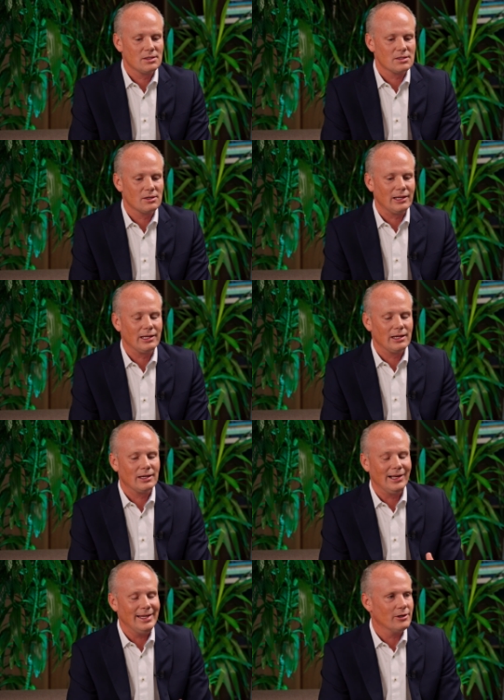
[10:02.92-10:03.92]
just a, cl
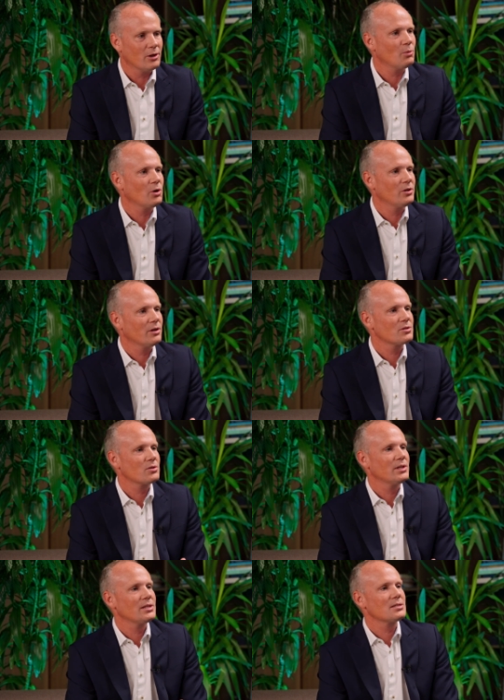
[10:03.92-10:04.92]
a, cleaner product,
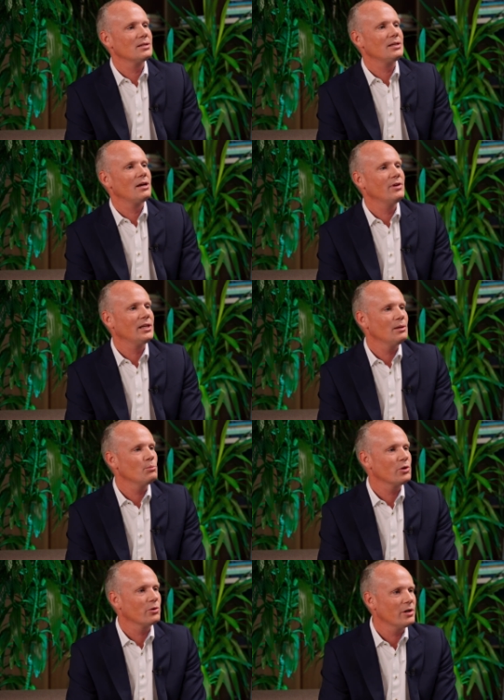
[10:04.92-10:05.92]
so it doesn't have any
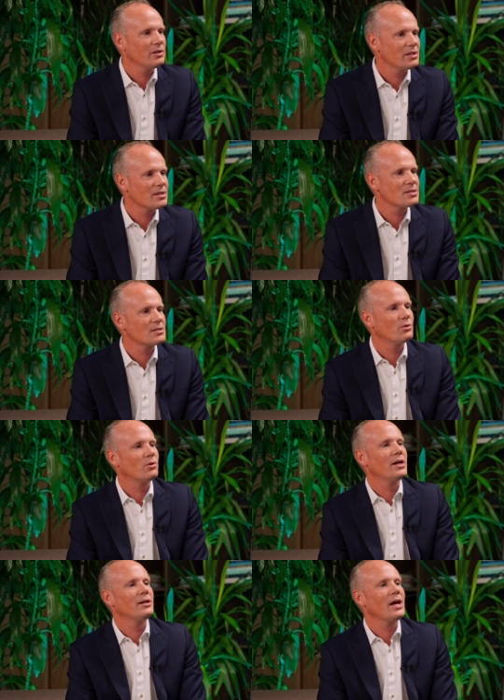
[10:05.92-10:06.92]
impurities
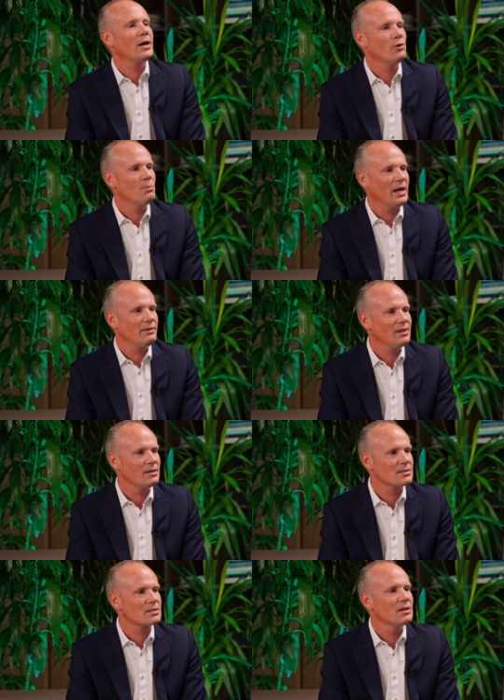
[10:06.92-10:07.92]
or any
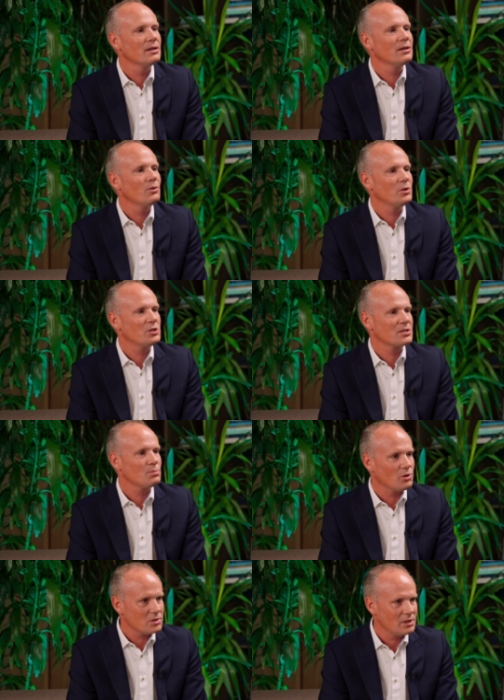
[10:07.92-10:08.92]
aromatics, which is
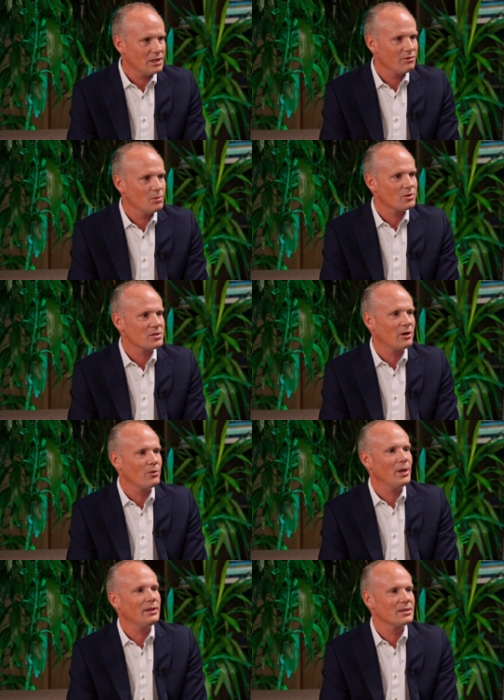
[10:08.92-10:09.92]
positive because
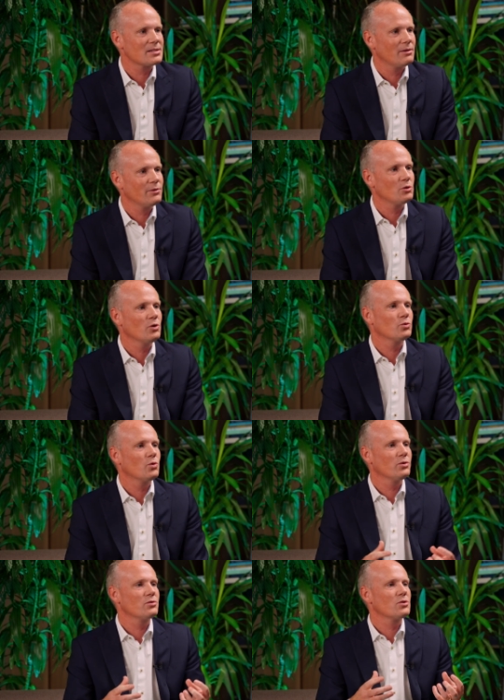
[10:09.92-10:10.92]
aromatics something you don't
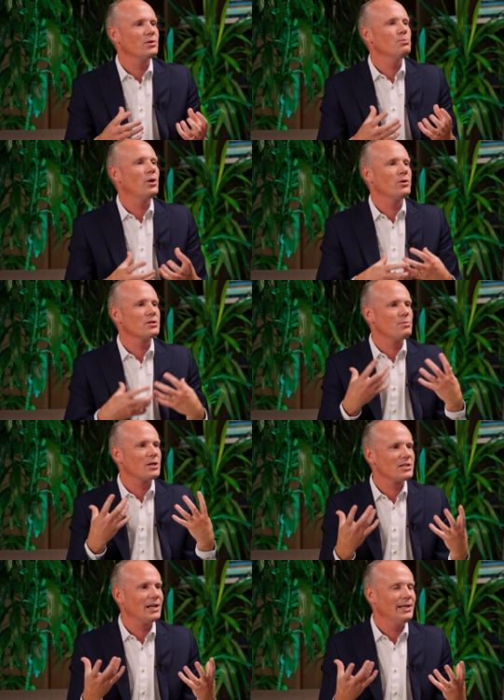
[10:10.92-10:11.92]
want. So it burns
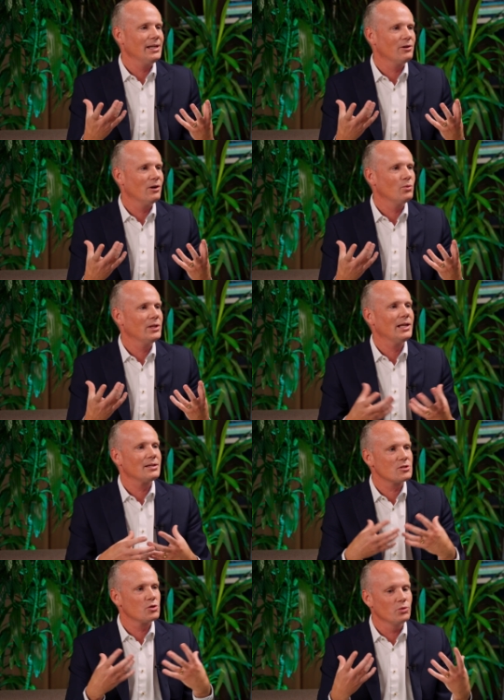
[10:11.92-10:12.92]
much cleaner with
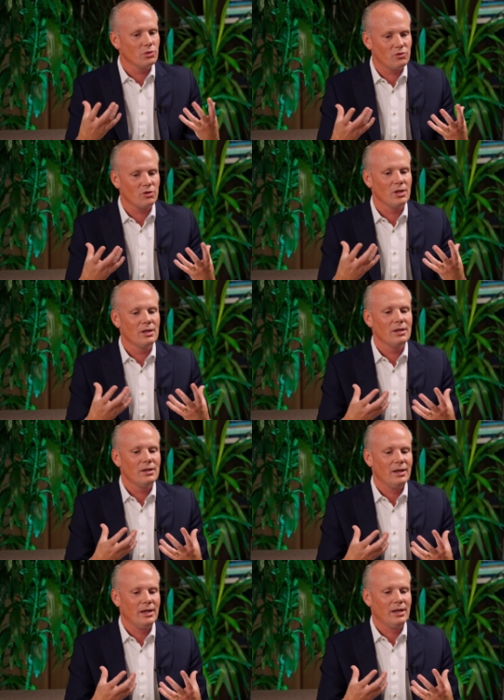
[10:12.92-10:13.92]
less soot,
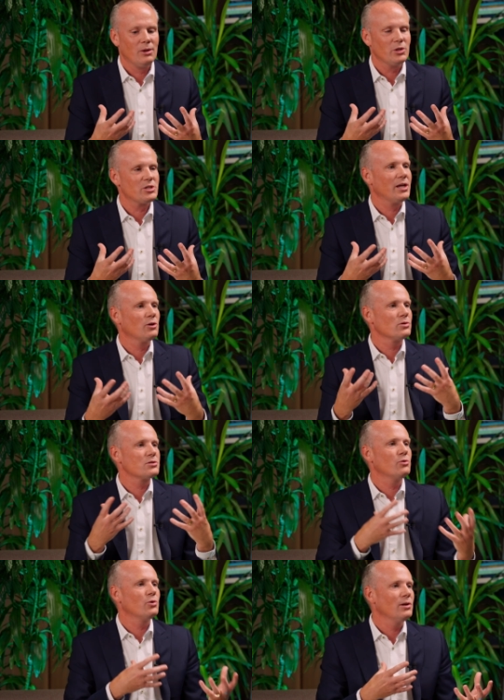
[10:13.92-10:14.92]
uh, which can
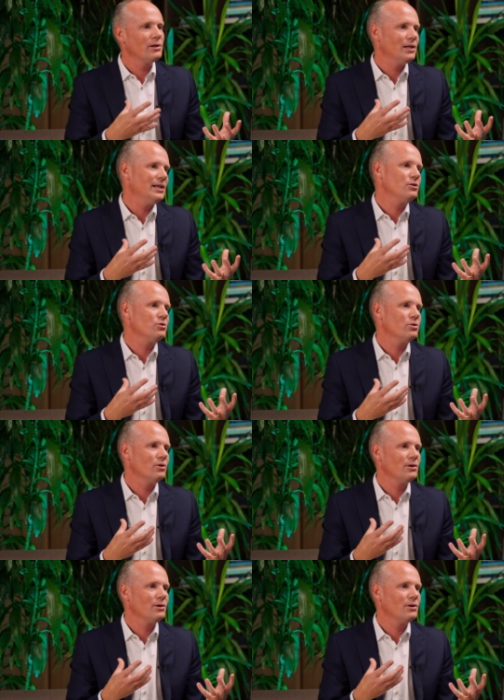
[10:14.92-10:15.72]
also lead to